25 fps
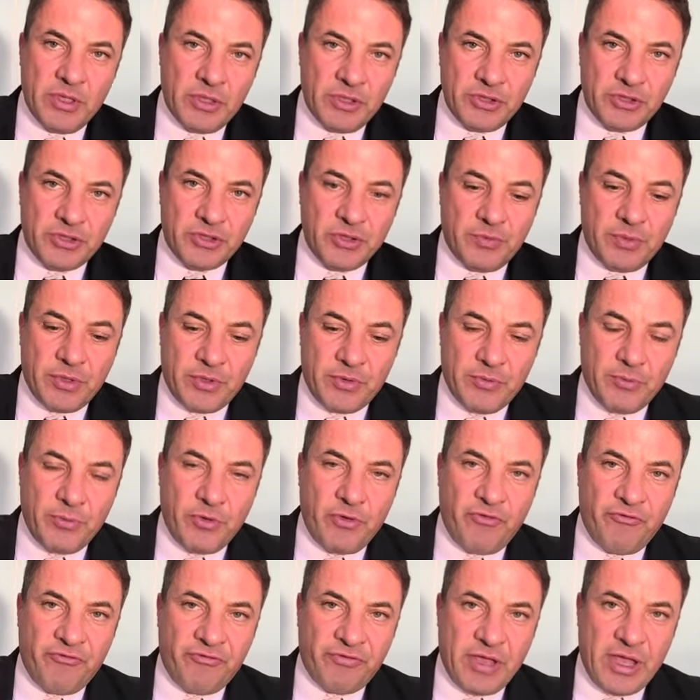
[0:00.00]
should be
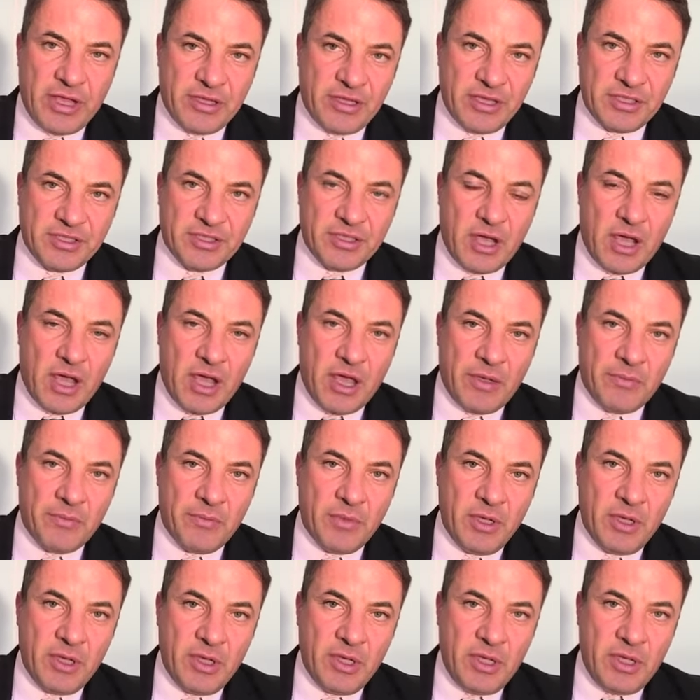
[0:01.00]
removed at the time
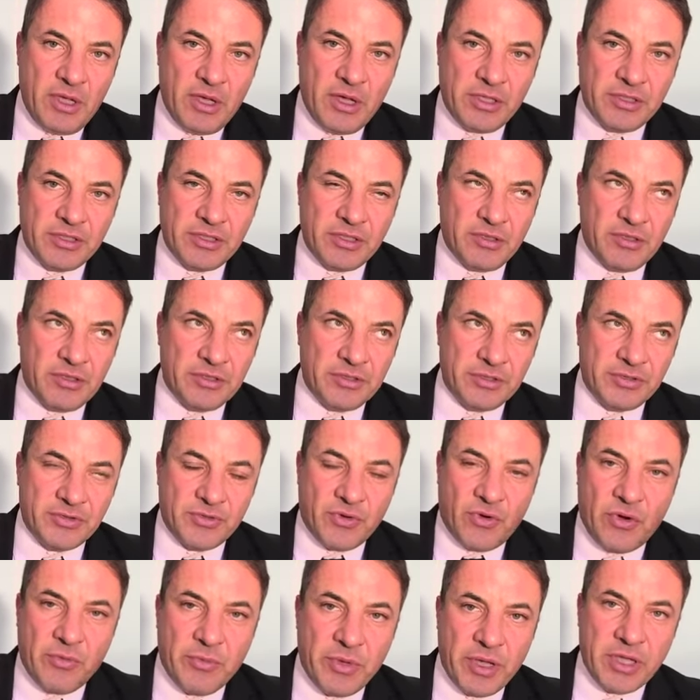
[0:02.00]
until it's
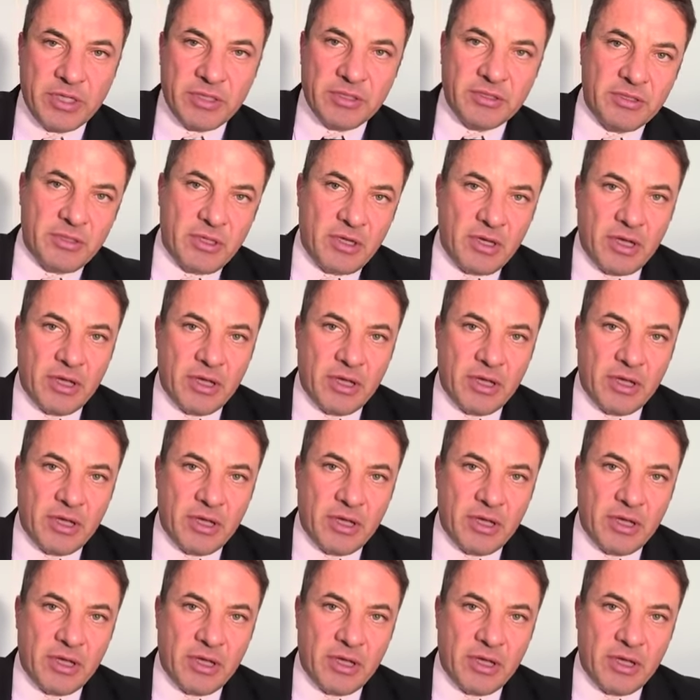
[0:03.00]
determined